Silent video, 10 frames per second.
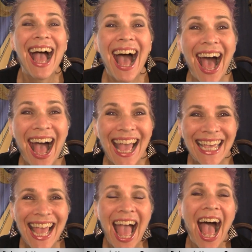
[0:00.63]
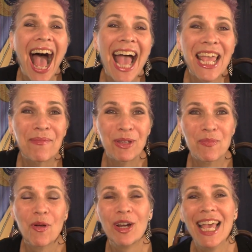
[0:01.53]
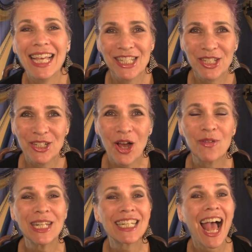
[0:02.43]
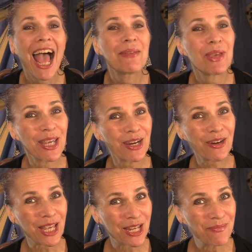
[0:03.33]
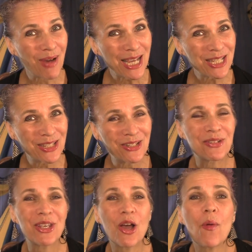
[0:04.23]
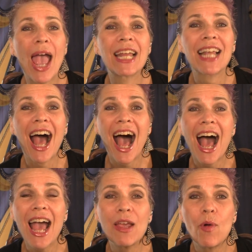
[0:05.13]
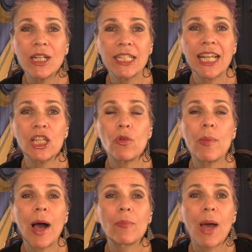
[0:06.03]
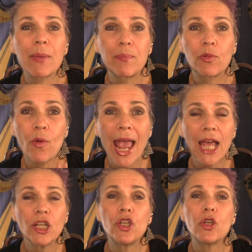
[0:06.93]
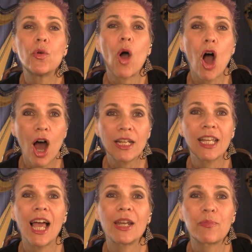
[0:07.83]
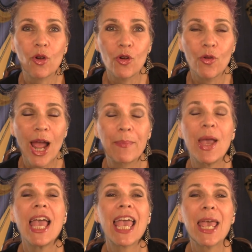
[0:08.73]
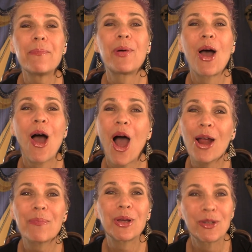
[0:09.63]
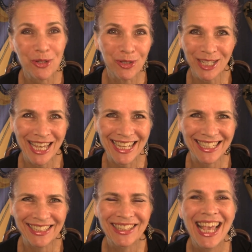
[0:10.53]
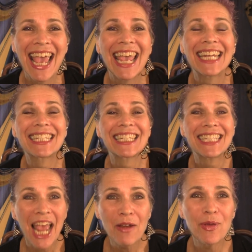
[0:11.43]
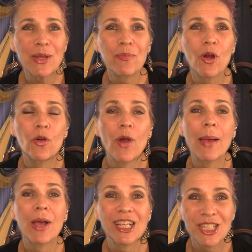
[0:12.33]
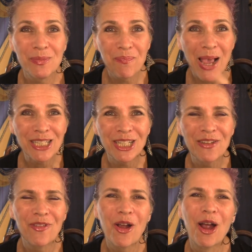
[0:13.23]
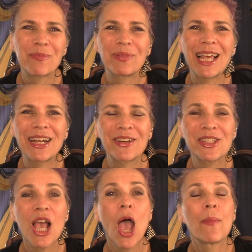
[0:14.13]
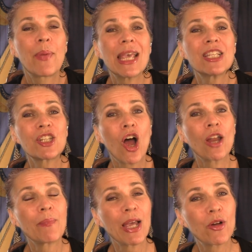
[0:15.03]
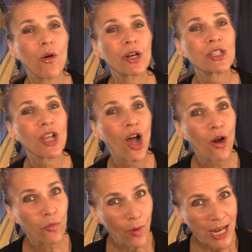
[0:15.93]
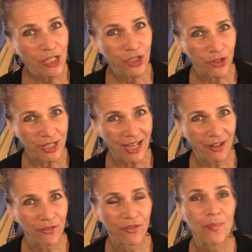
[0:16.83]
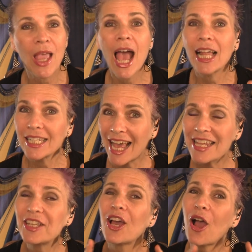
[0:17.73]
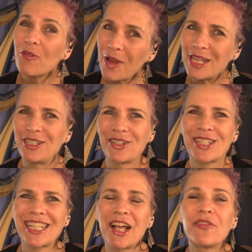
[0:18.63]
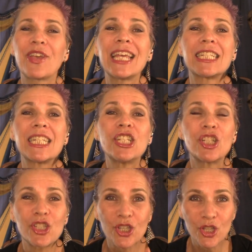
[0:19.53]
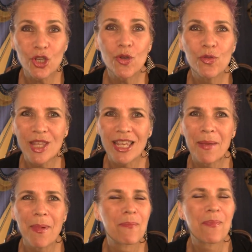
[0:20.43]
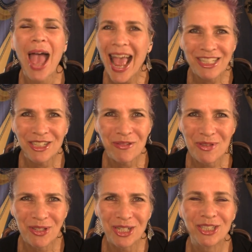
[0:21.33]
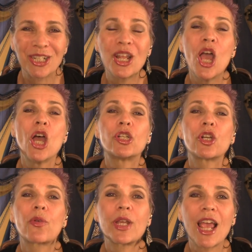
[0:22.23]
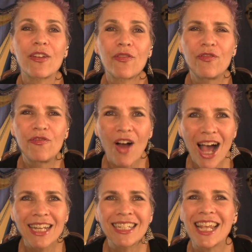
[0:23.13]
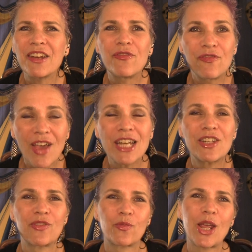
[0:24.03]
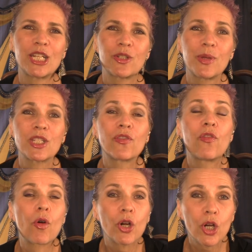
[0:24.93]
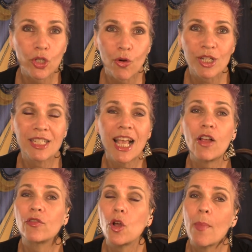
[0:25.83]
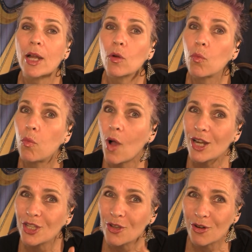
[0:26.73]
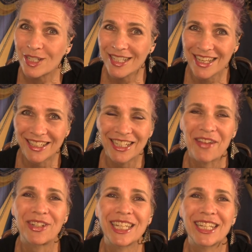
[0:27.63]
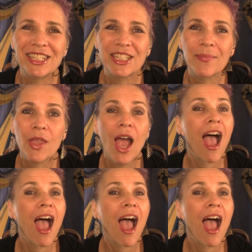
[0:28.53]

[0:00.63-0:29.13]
Hi, I am Deborah Henson-Conant. I'm here in my studio and I want to tell you about my brand new online program, Hip Harp Toolkit. It is a ten-week program especially for harp players based on my course, Arrange Yourself. Like Arrange Yourself, it teaches you, the passionate musician, to create fun, inventive arrangements for yourself, no matter what your skill level is.